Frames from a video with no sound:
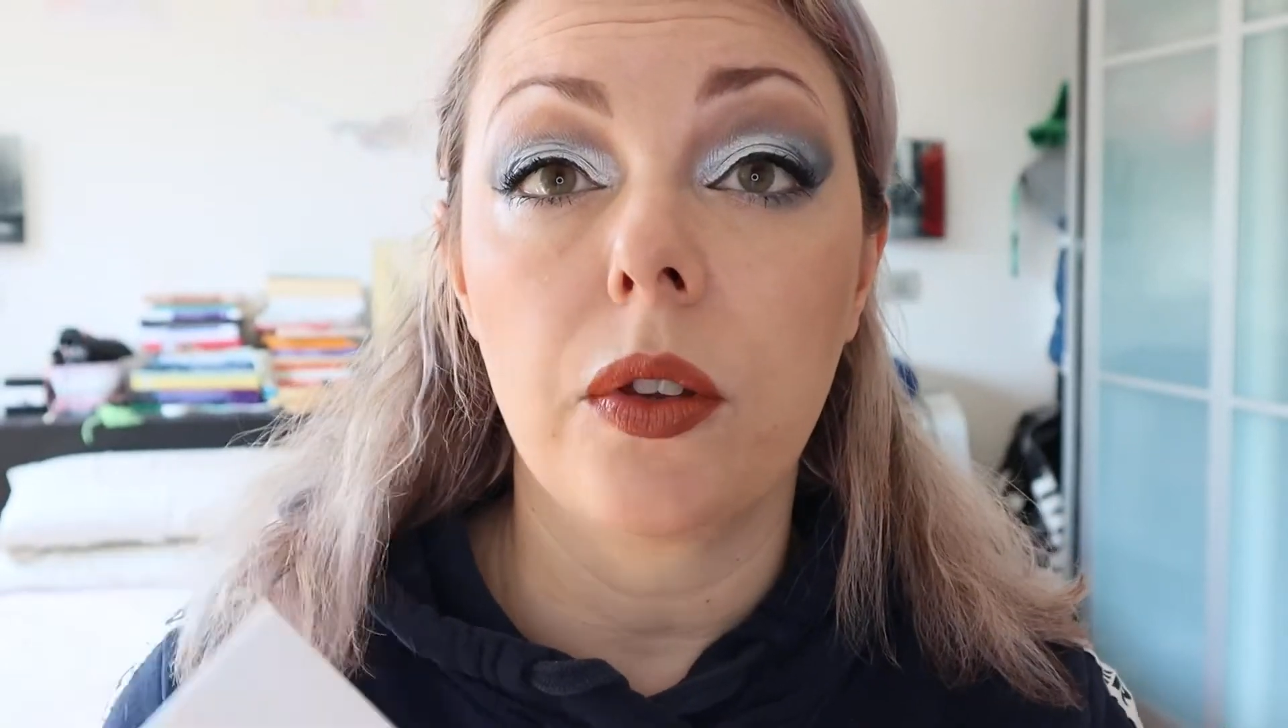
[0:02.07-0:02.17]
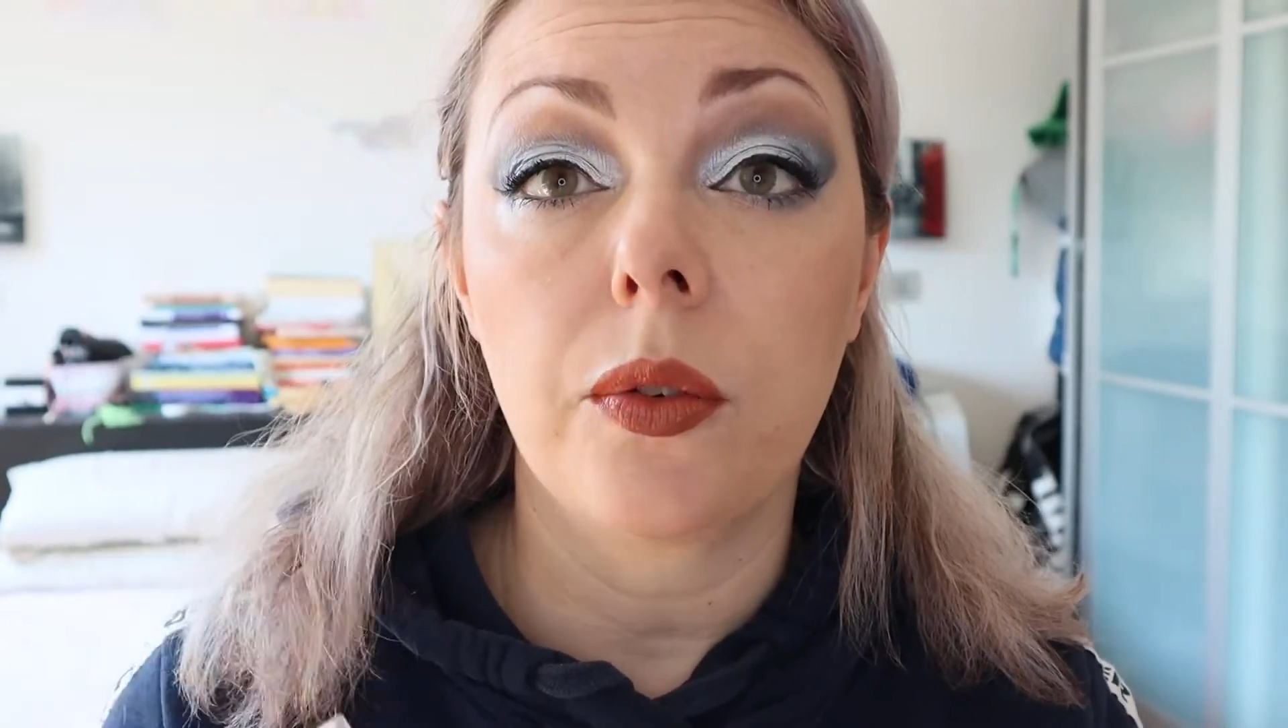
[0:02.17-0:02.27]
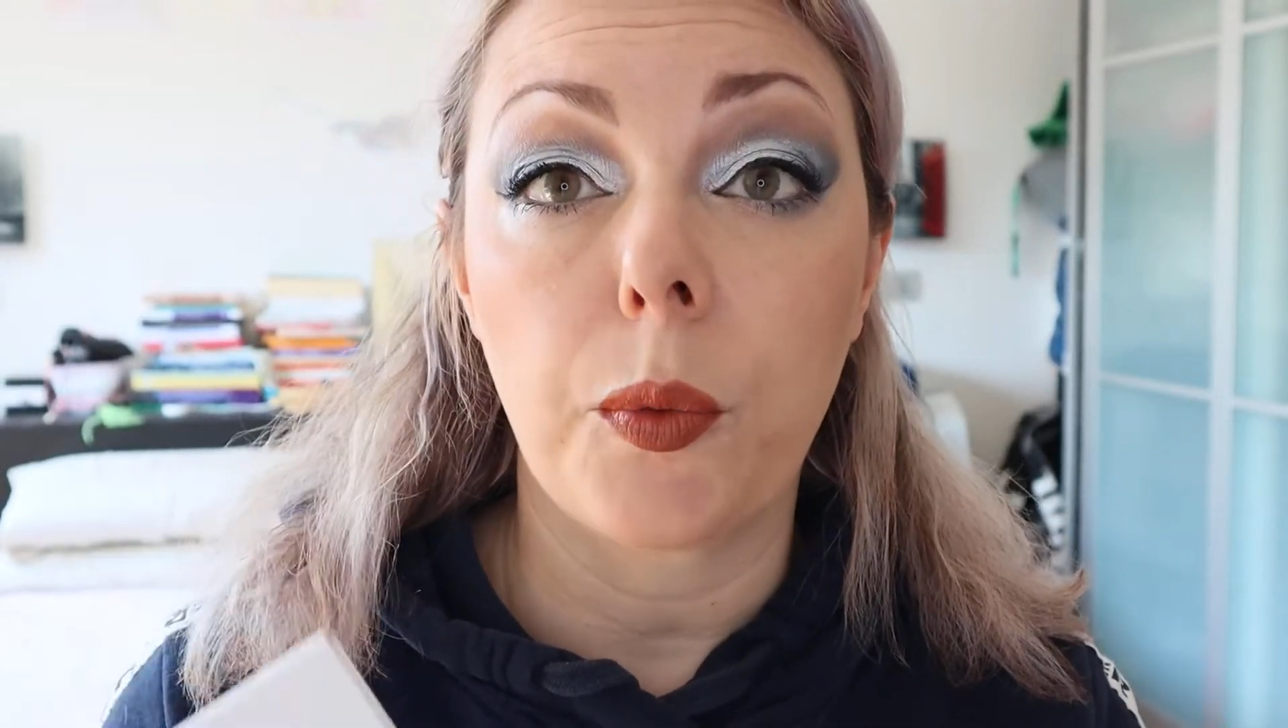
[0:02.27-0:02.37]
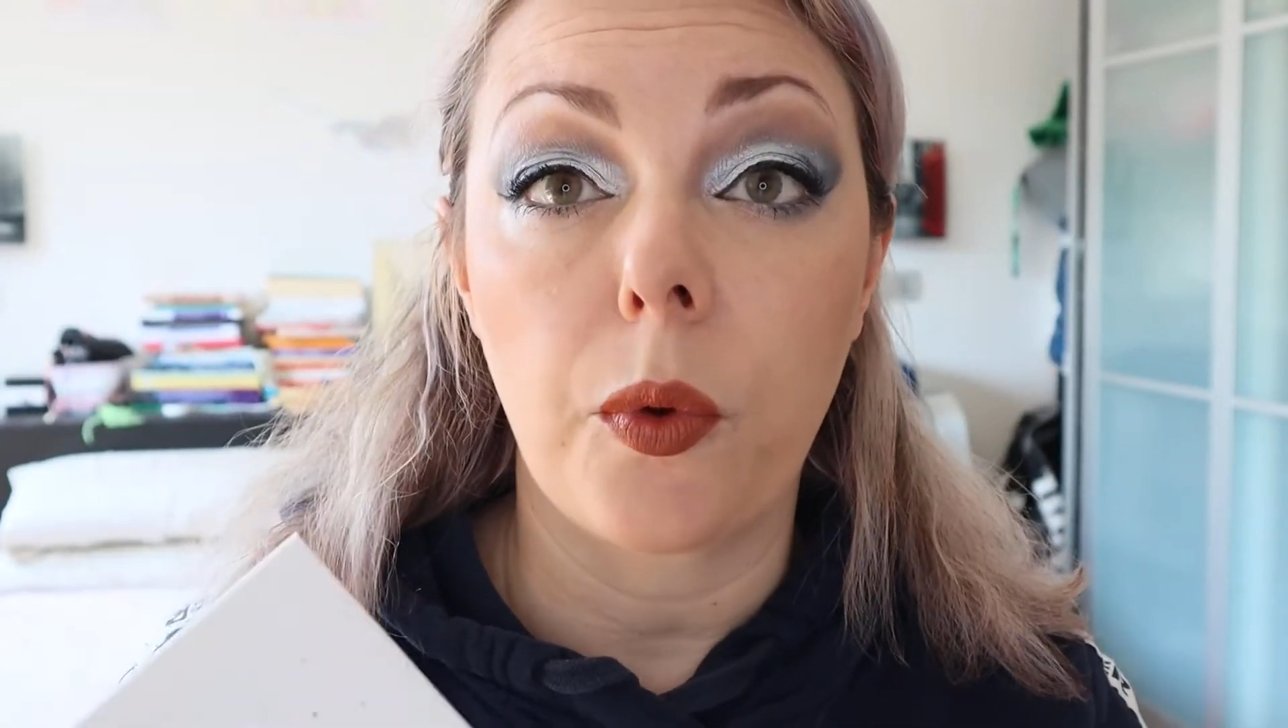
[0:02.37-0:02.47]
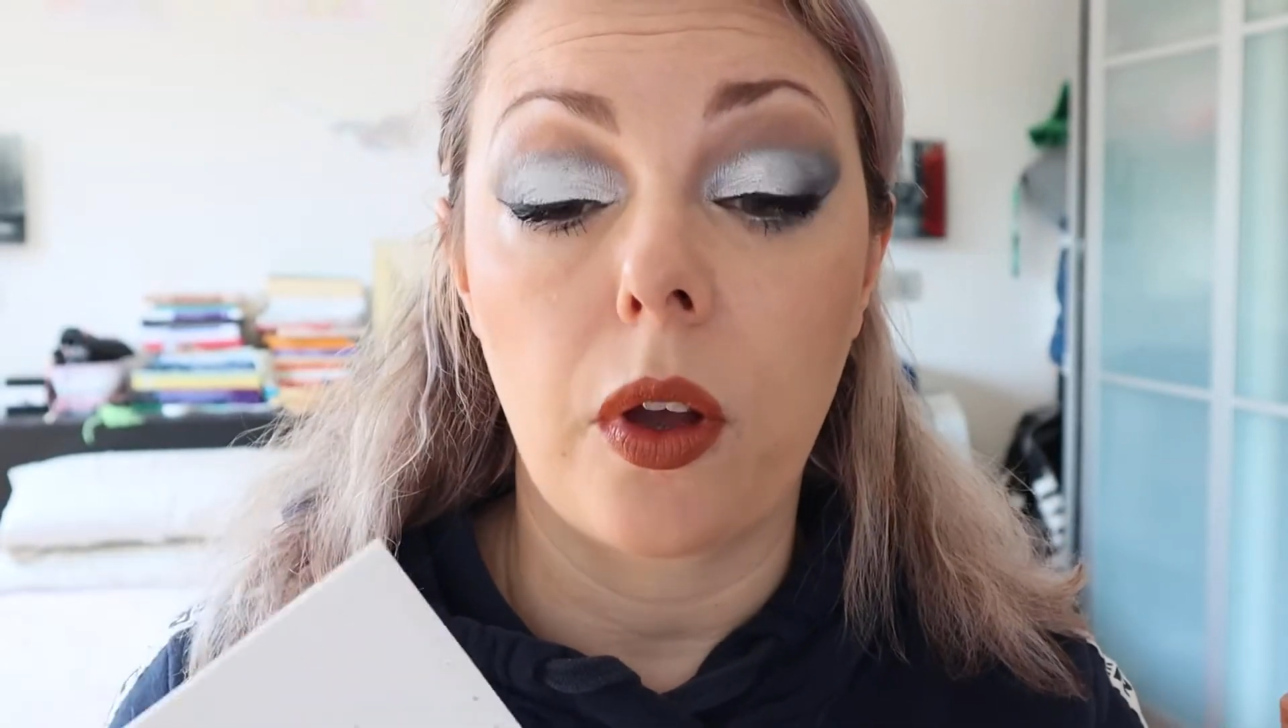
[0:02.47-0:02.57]

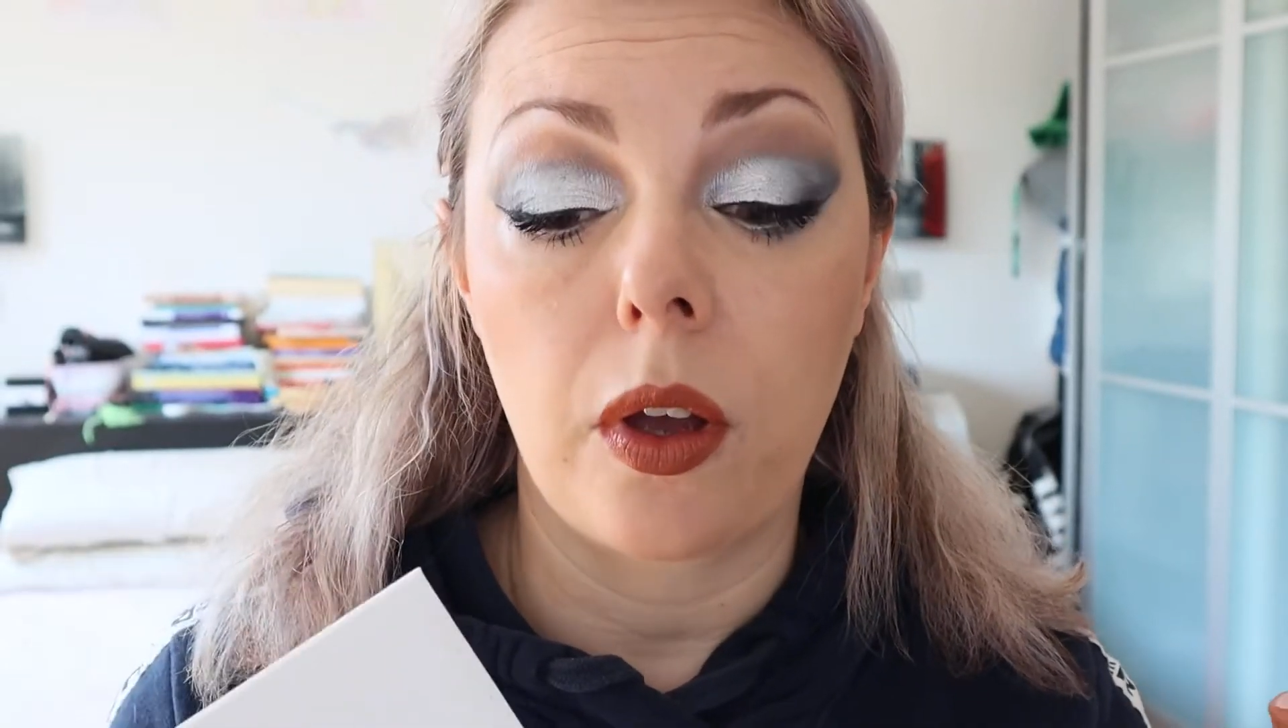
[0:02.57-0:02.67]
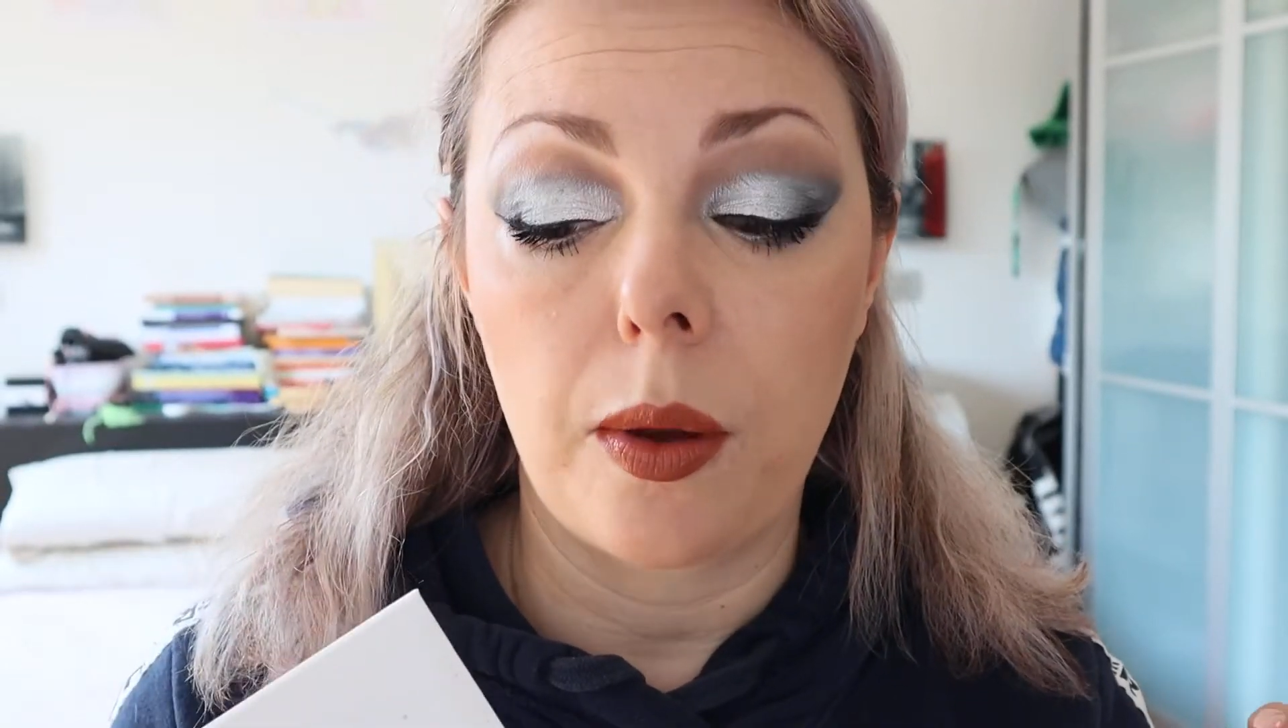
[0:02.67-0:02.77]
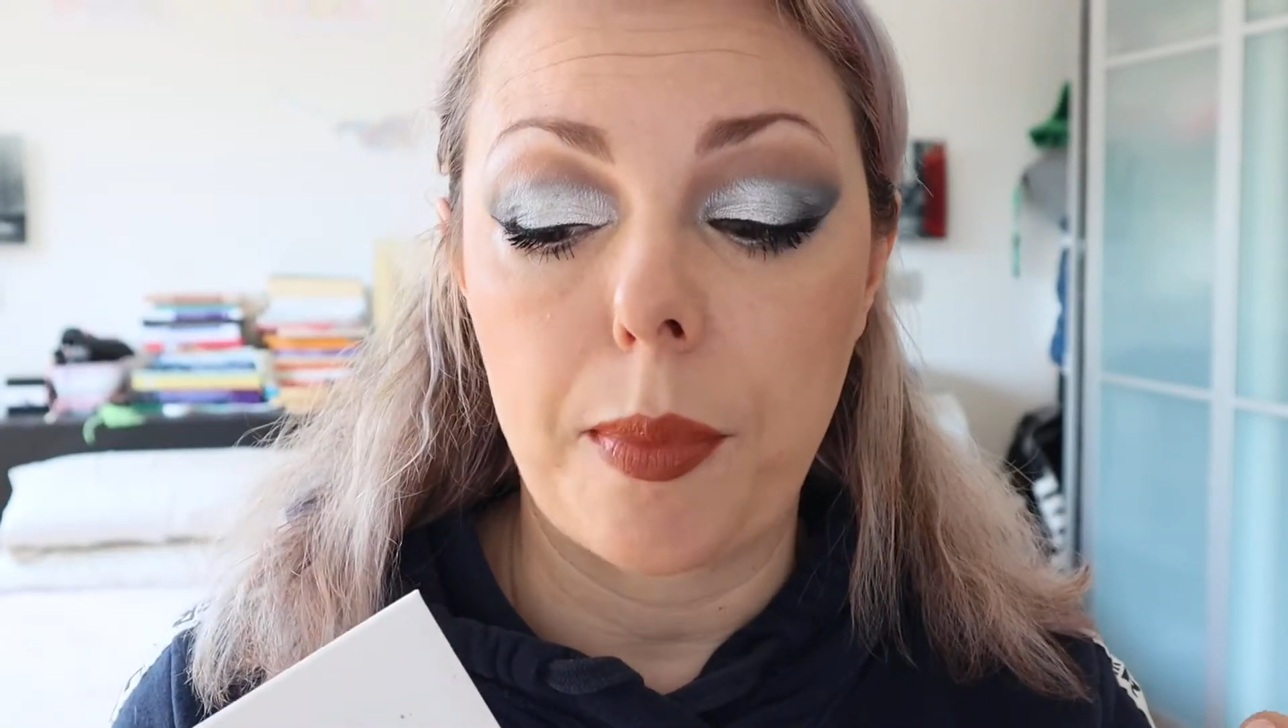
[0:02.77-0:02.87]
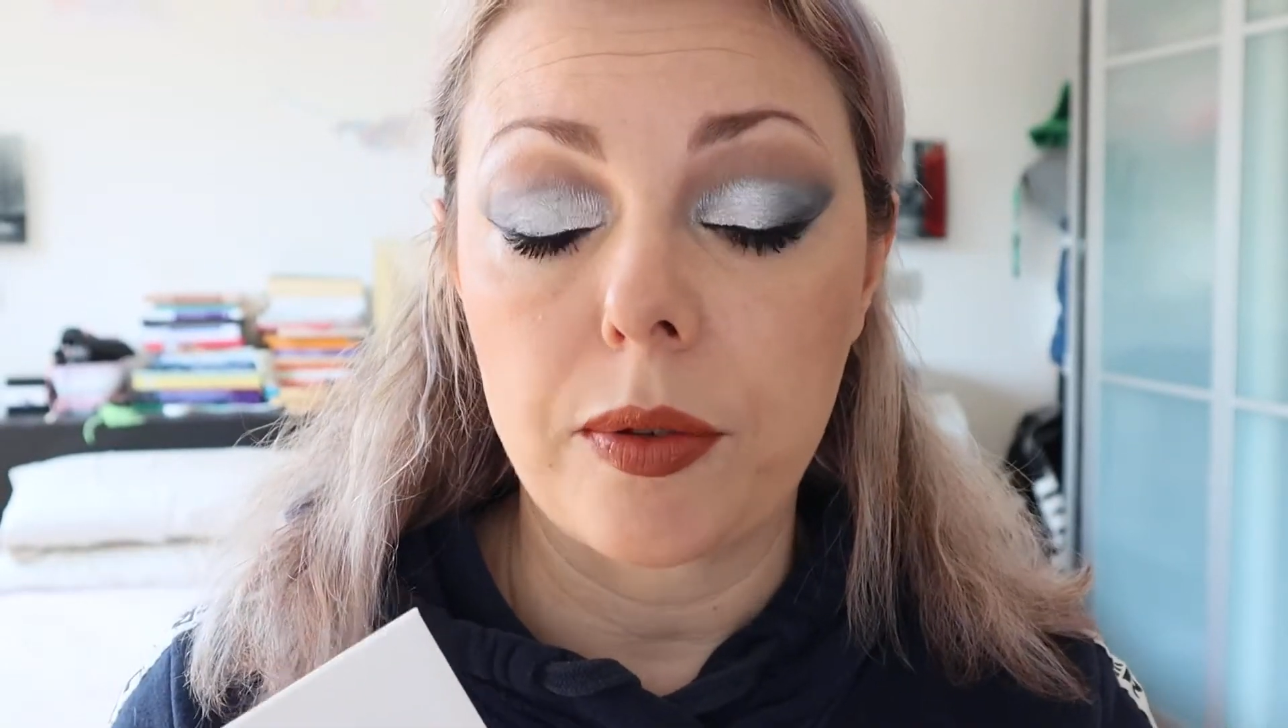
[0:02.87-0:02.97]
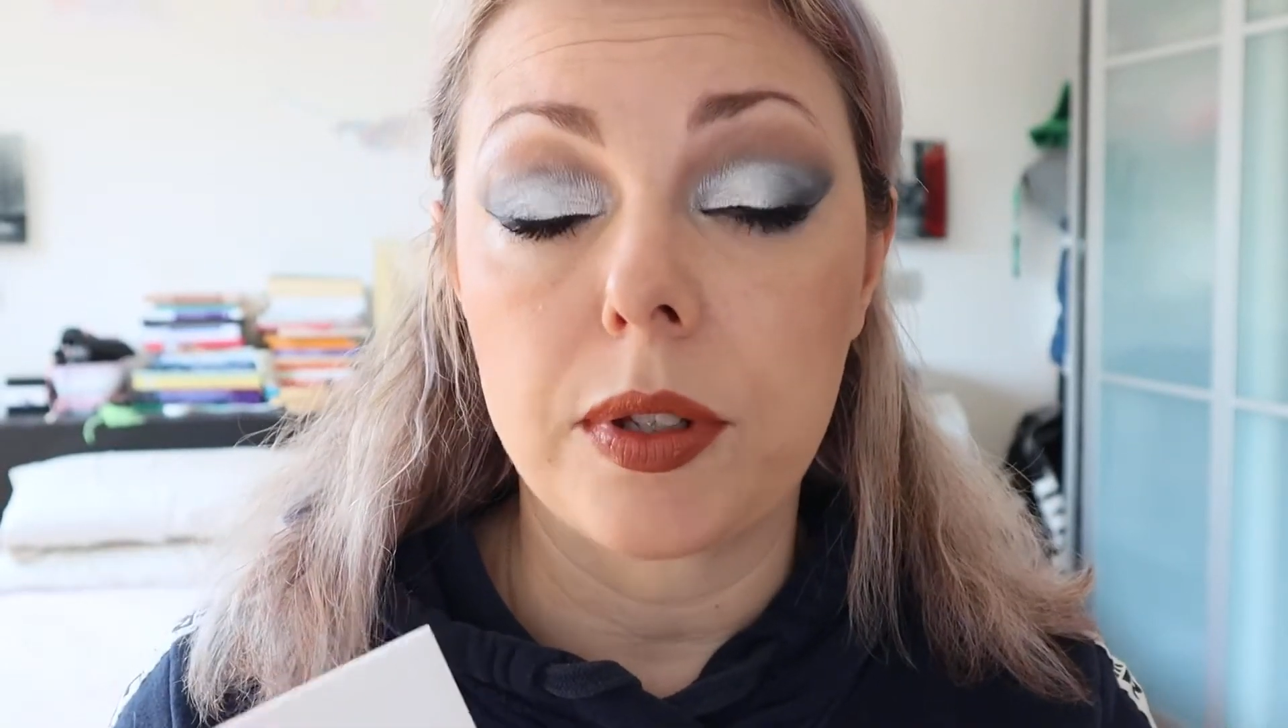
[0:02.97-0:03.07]
about